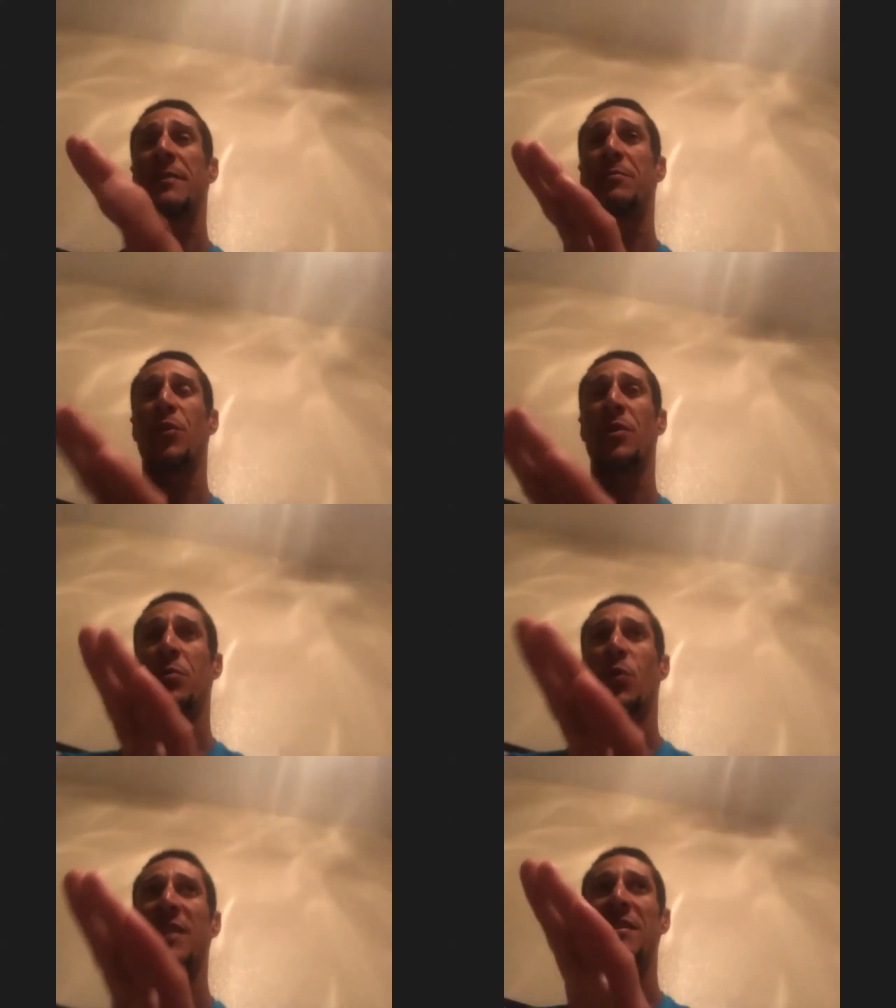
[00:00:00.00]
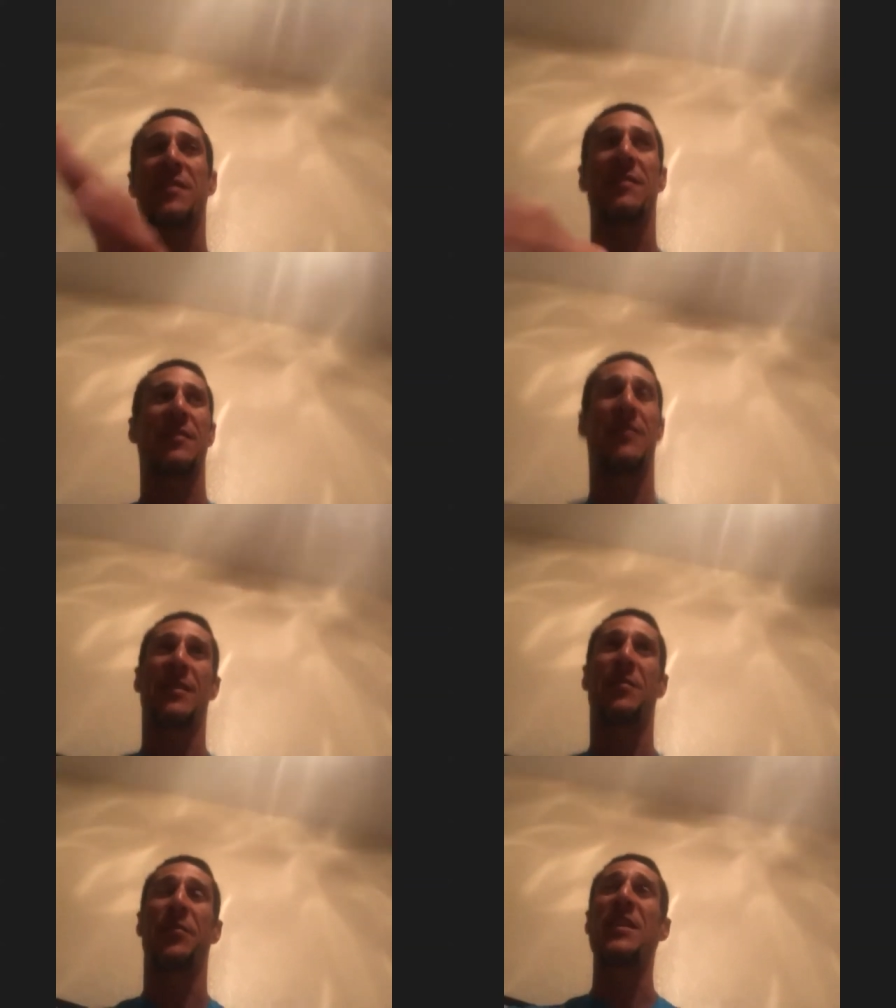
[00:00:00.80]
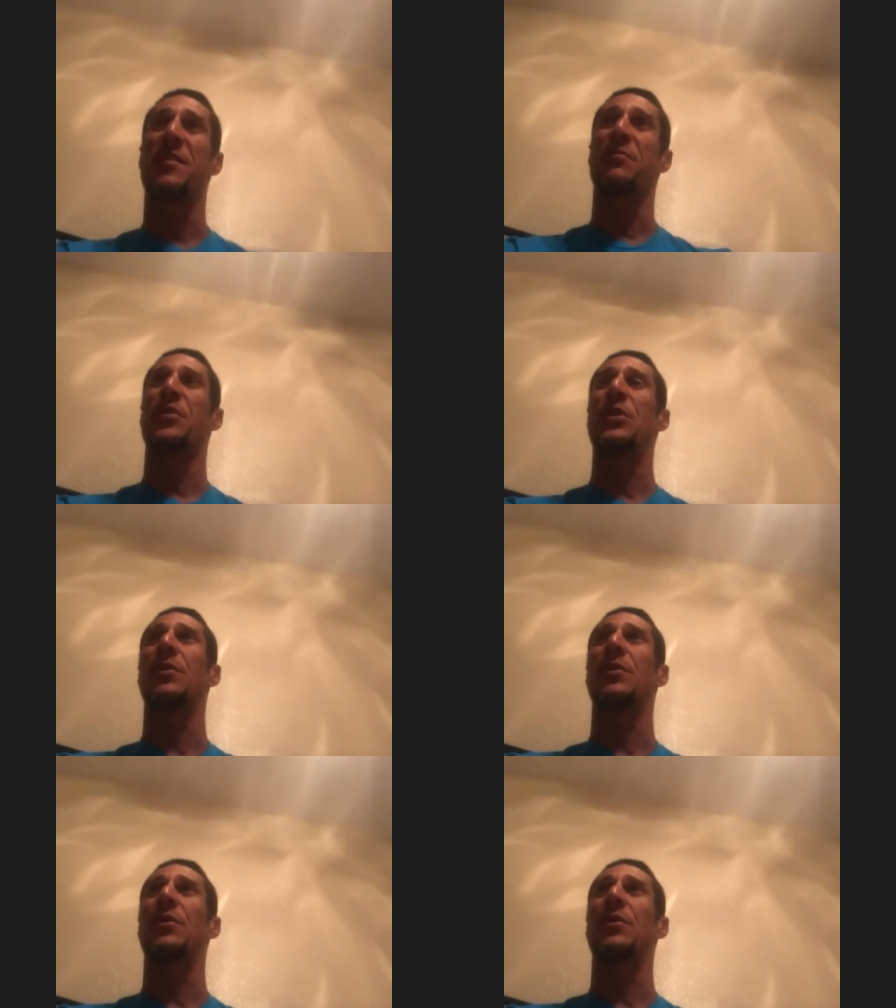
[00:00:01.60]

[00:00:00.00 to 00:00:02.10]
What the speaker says: what is efficient for you.